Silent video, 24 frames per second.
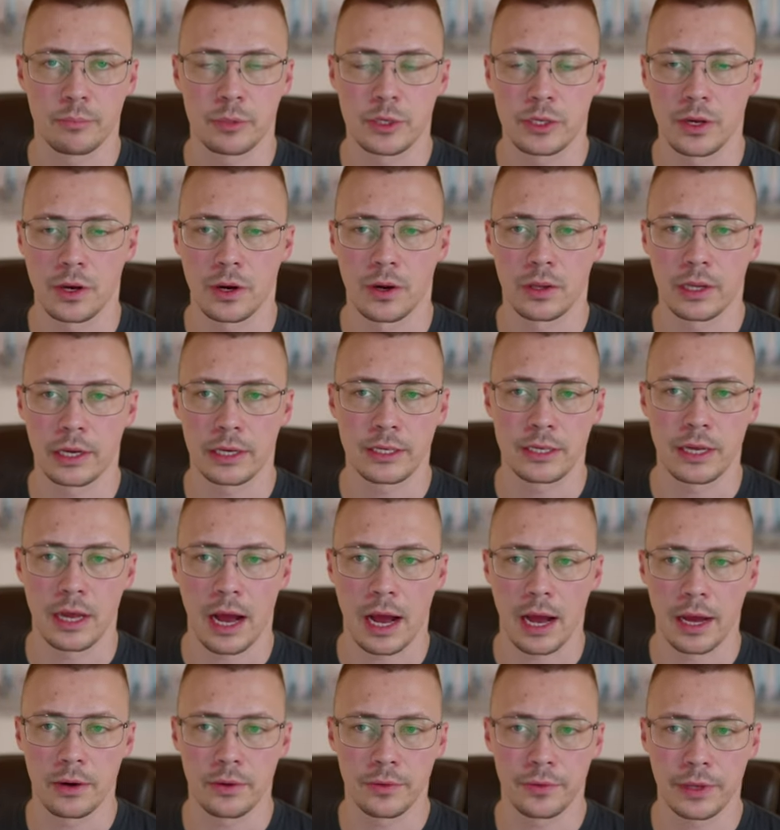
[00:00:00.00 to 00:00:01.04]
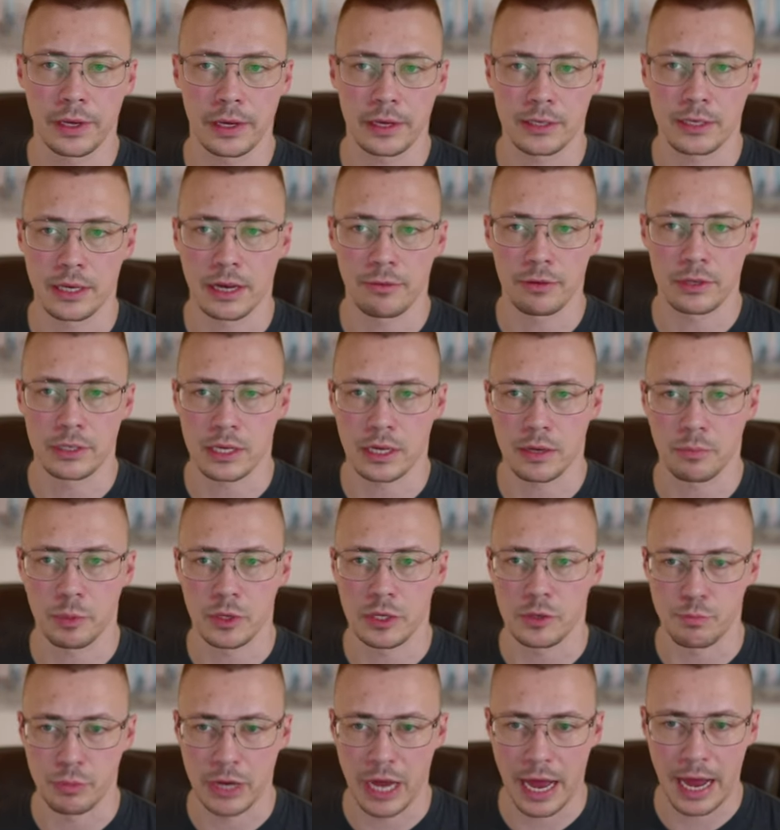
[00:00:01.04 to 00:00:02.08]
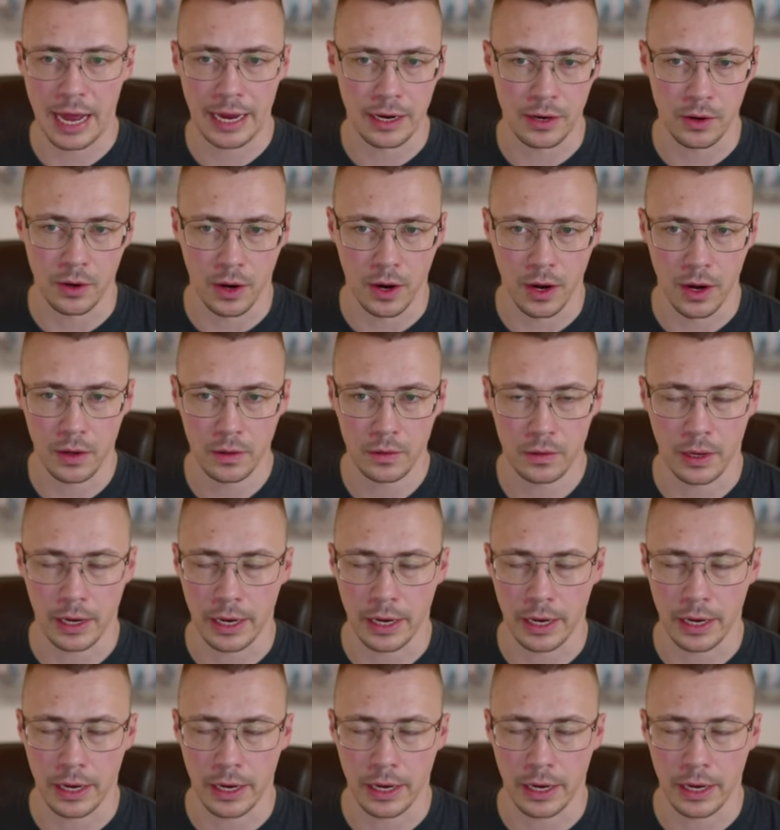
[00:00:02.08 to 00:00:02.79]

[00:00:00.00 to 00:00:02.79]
So like I said, I don't think seven zip is bad at all.